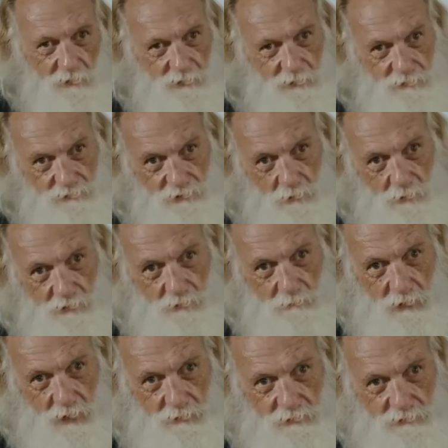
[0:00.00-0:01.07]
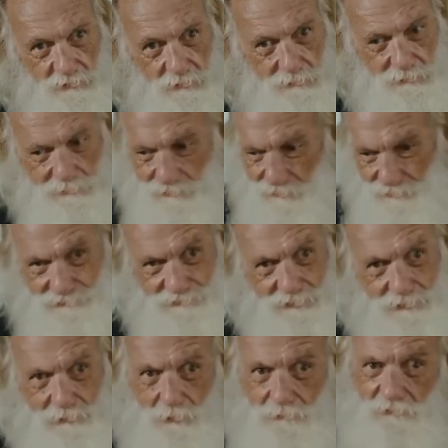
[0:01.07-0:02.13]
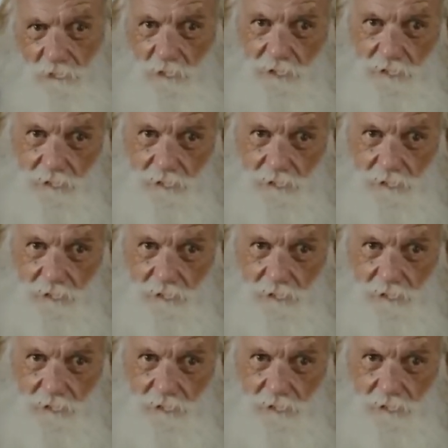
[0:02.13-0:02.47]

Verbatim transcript: to control their bodies? I say go for it.